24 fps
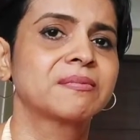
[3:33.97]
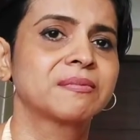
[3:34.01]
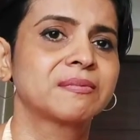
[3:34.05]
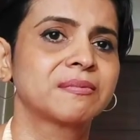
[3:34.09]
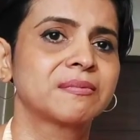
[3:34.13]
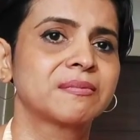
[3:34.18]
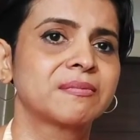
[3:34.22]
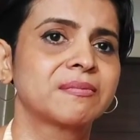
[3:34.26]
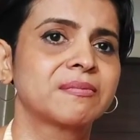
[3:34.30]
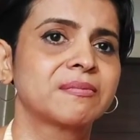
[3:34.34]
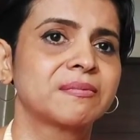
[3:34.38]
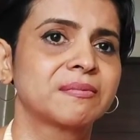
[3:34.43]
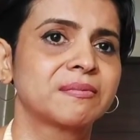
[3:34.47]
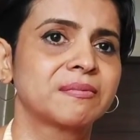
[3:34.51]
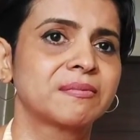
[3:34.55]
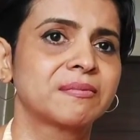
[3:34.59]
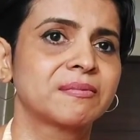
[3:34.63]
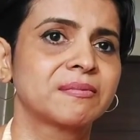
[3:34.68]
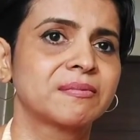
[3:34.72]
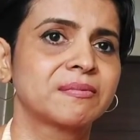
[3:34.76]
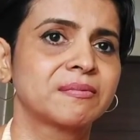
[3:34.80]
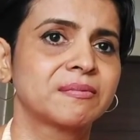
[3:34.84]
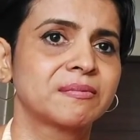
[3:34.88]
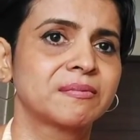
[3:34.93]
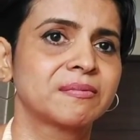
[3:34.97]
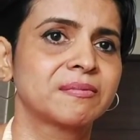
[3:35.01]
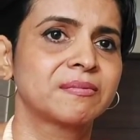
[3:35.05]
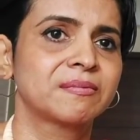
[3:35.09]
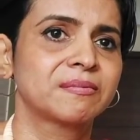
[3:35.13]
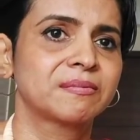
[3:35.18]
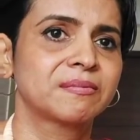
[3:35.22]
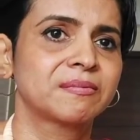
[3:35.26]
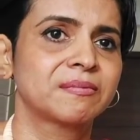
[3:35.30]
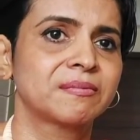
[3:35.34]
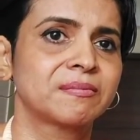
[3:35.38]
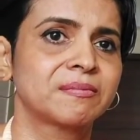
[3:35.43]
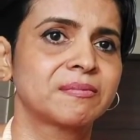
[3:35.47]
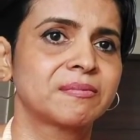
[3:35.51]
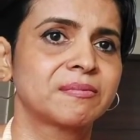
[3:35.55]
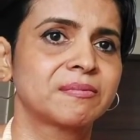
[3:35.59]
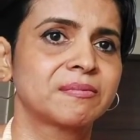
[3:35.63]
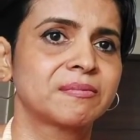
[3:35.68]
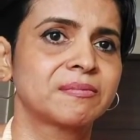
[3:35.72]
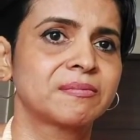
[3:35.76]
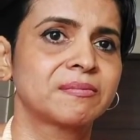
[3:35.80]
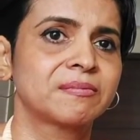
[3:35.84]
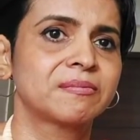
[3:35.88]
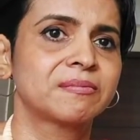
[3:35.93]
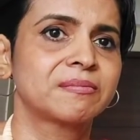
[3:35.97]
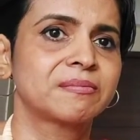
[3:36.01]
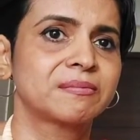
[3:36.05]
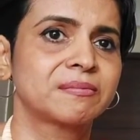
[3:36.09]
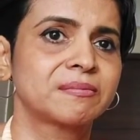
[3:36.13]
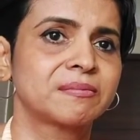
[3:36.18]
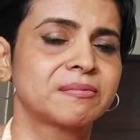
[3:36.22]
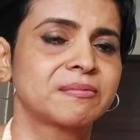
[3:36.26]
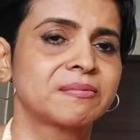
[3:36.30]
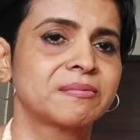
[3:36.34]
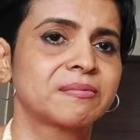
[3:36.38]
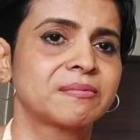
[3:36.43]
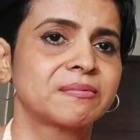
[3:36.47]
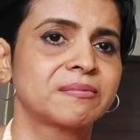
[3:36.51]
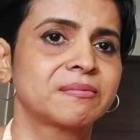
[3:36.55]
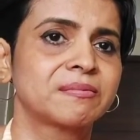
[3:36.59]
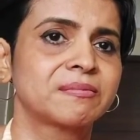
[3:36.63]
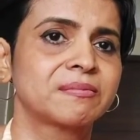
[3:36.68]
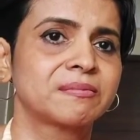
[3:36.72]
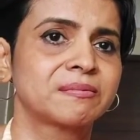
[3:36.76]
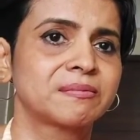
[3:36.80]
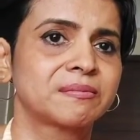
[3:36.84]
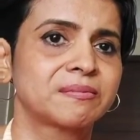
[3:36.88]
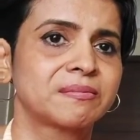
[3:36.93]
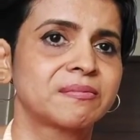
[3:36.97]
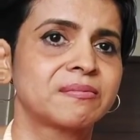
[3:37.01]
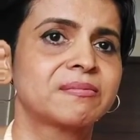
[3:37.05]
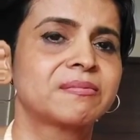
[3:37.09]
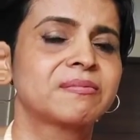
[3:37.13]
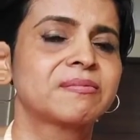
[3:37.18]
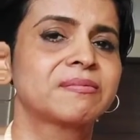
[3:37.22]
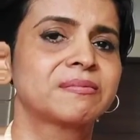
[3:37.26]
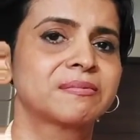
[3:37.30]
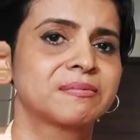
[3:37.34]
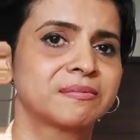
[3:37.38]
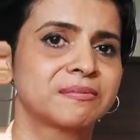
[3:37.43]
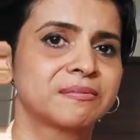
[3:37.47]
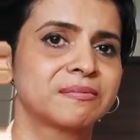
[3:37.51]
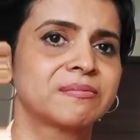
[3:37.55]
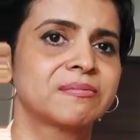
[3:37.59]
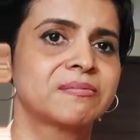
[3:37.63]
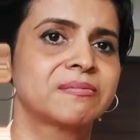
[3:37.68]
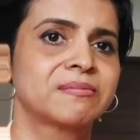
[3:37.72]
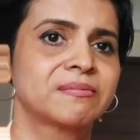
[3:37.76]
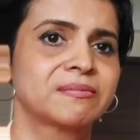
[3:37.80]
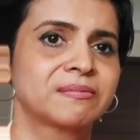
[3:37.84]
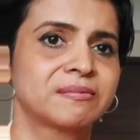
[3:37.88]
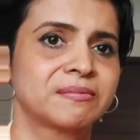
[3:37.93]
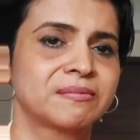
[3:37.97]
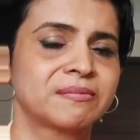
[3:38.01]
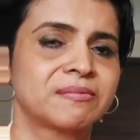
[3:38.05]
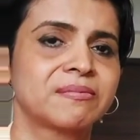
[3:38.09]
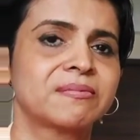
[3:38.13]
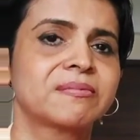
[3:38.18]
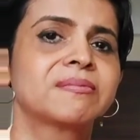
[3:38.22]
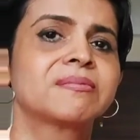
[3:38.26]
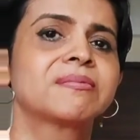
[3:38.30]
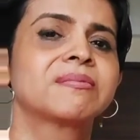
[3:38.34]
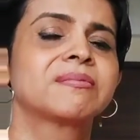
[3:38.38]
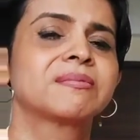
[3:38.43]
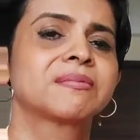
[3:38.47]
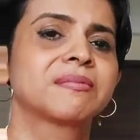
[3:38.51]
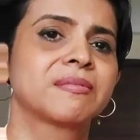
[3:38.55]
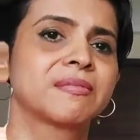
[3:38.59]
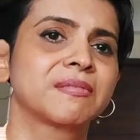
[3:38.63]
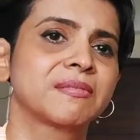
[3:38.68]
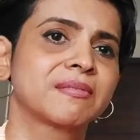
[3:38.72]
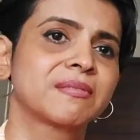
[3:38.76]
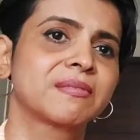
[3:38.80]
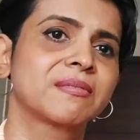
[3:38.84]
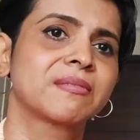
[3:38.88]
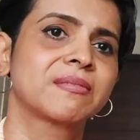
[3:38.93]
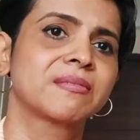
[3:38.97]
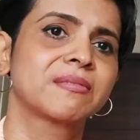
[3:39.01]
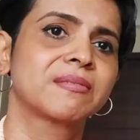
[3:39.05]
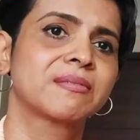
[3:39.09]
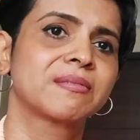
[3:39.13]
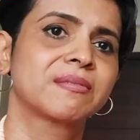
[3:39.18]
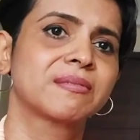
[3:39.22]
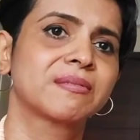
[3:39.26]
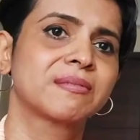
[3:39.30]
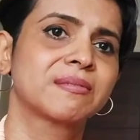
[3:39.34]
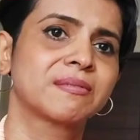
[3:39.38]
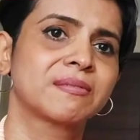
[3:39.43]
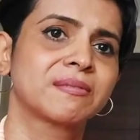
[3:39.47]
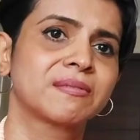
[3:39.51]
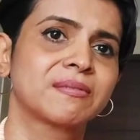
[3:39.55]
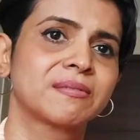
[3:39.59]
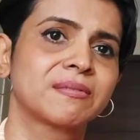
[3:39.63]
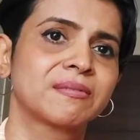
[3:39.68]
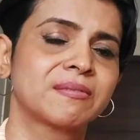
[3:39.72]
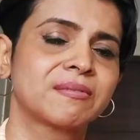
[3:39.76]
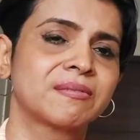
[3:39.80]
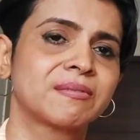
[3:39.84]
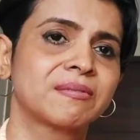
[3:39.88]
This person isn't speaking.